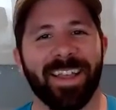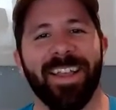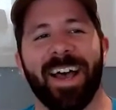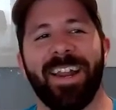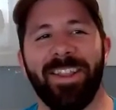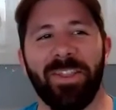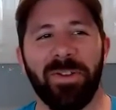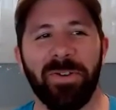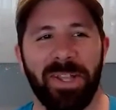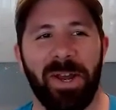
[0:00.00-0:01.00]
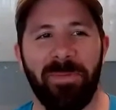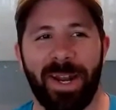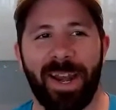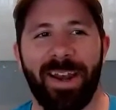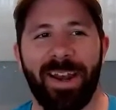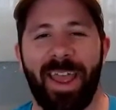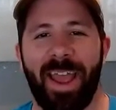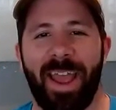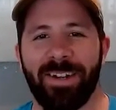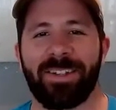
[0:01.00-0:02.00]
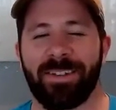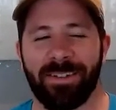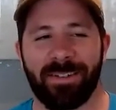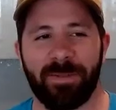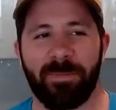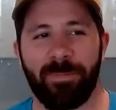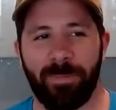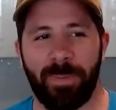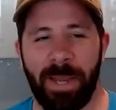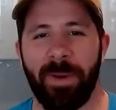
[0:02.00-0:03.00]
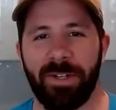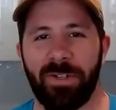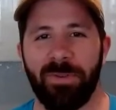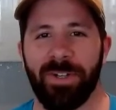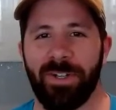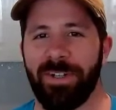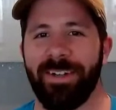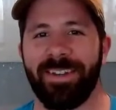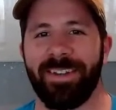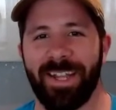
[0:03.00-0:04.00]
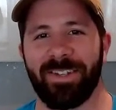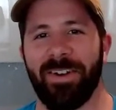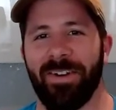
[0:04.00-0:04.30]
I didn't lose a lot of money today. I just paid my tuition. That's all.